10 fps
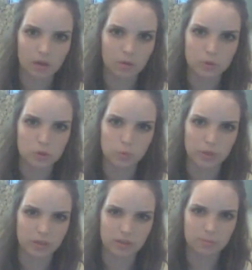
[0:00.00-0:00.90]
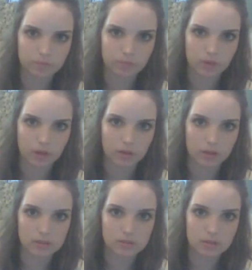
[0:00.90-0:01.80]
which is weird.
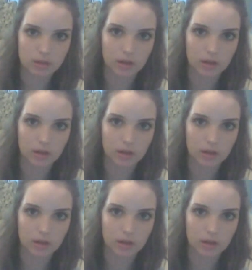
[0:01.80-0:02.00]
This